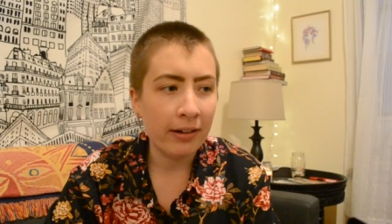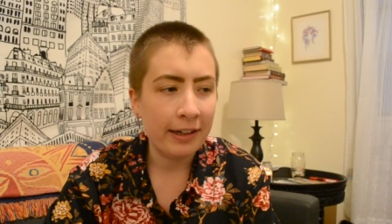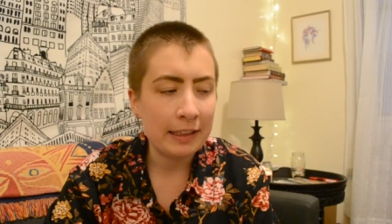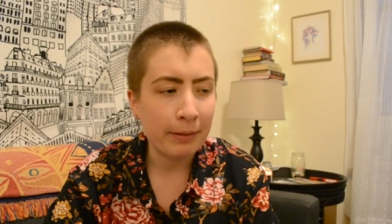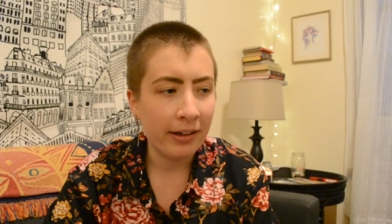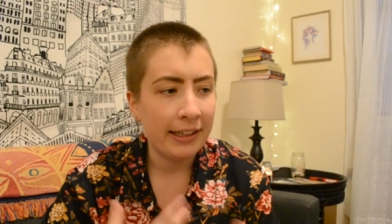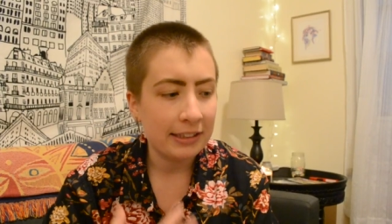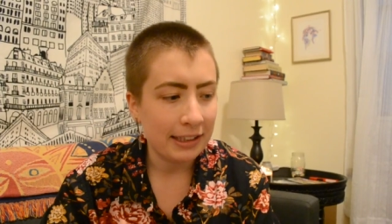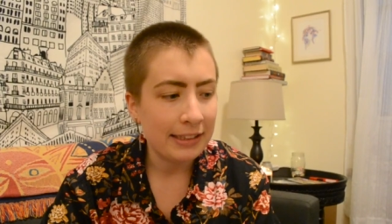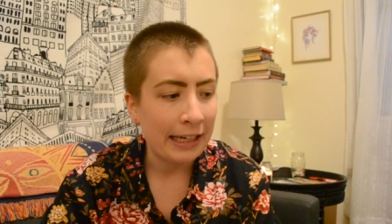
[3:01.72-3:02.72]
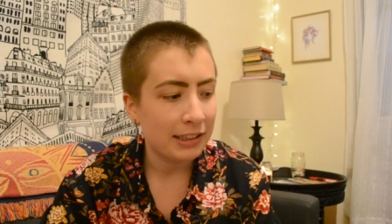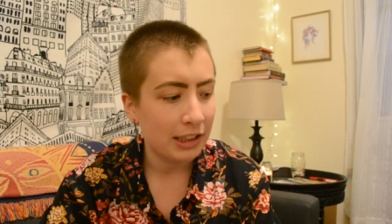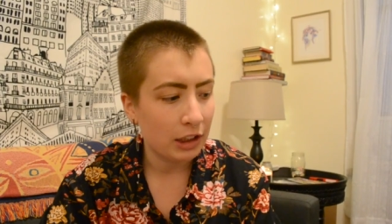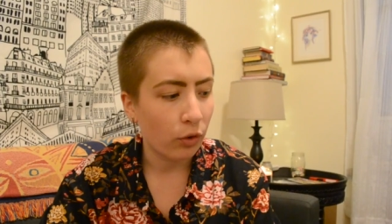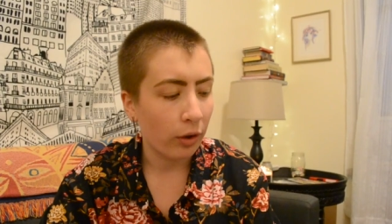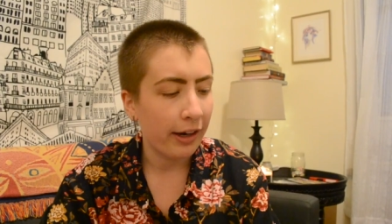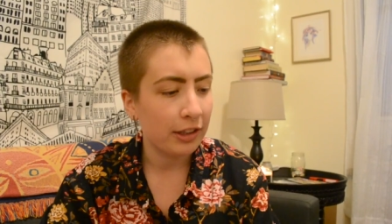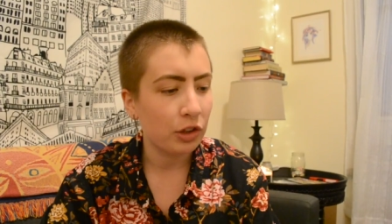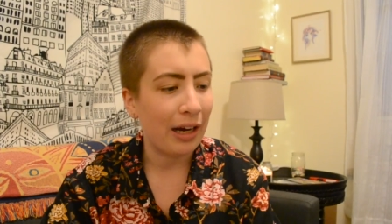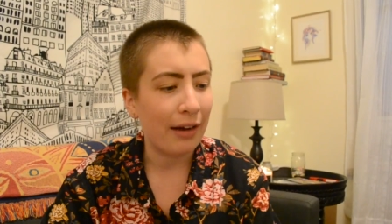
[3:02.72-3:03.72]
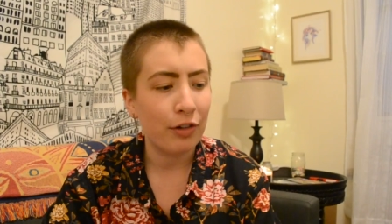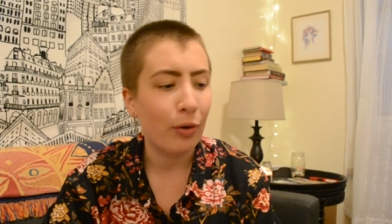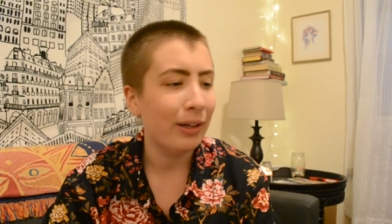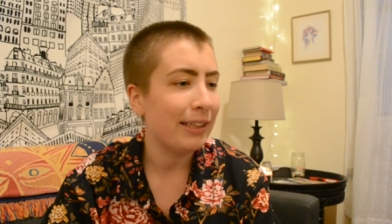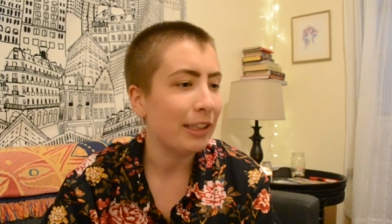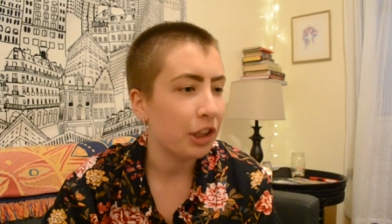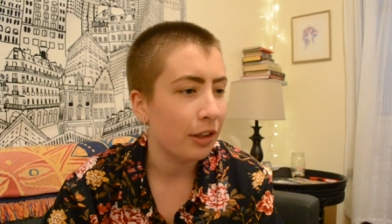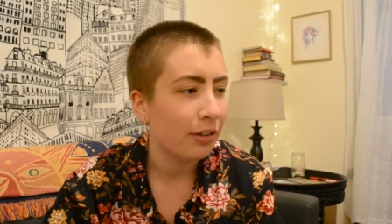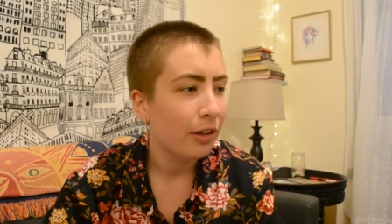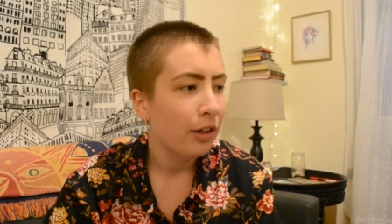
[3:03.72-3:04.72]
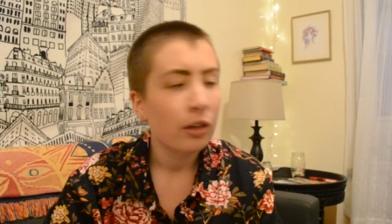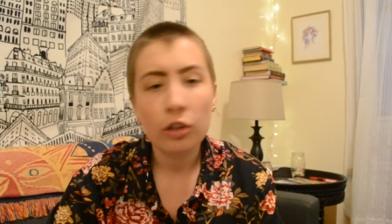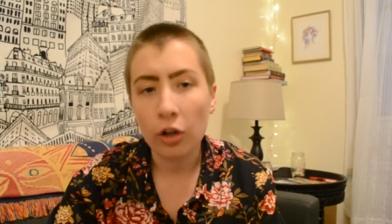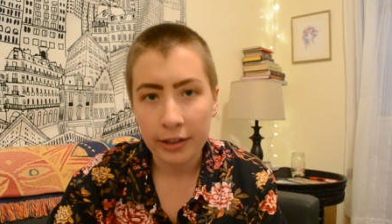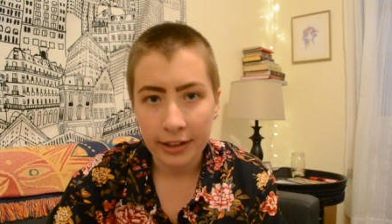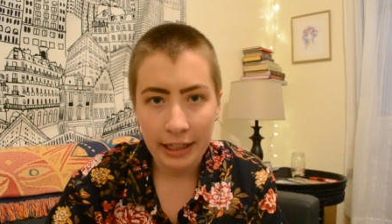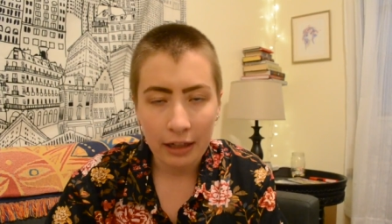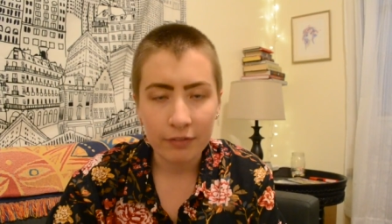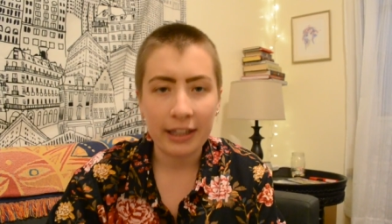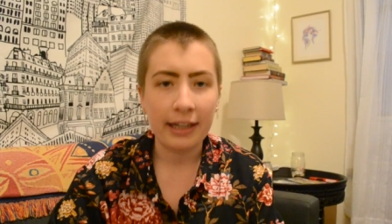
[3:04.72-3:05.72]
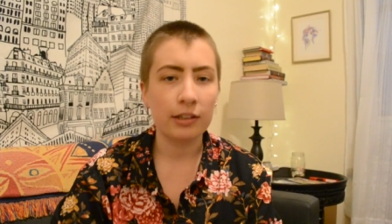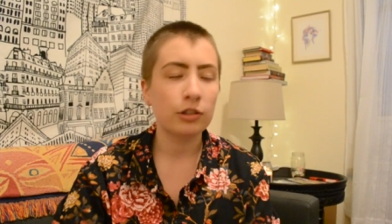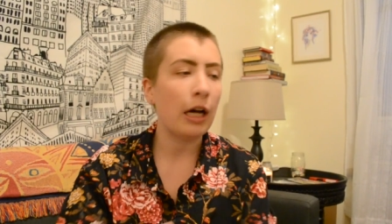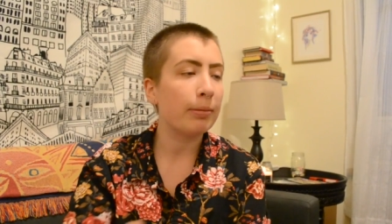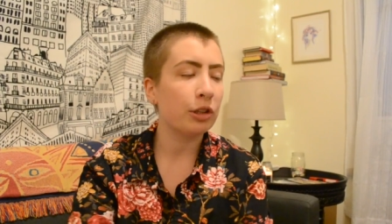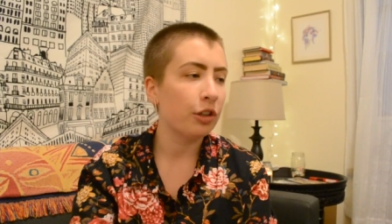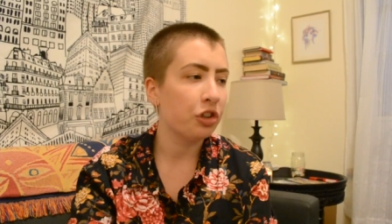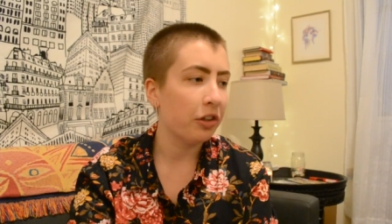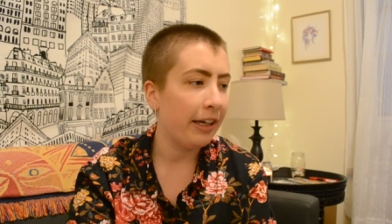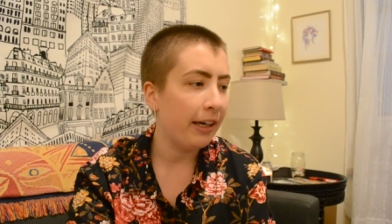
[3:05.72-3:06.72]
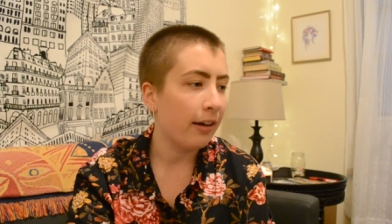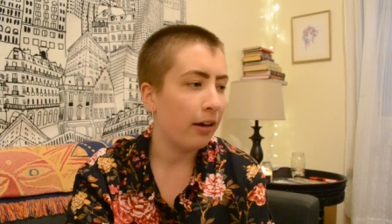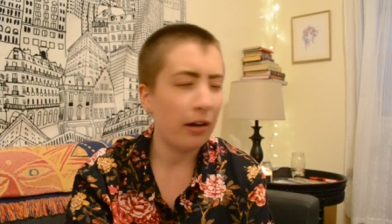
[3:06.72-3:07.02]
experience intense dysphoria, so I have no intention currently of getting top surgery,